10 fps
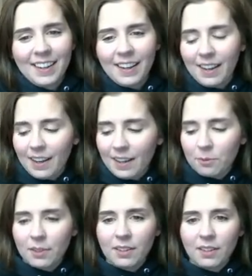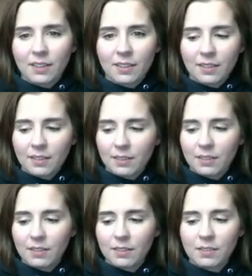I will.
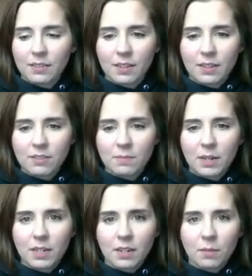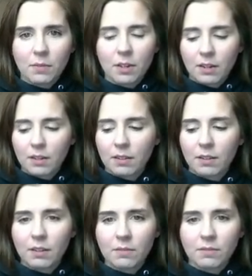Did I turn my numlock
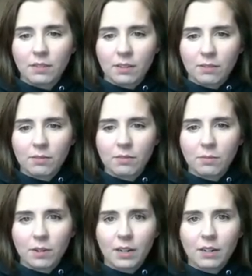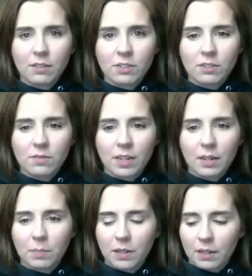off? No. Why aren't you
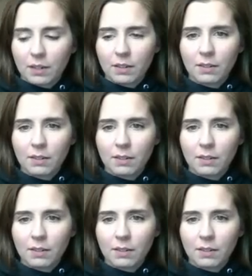typing?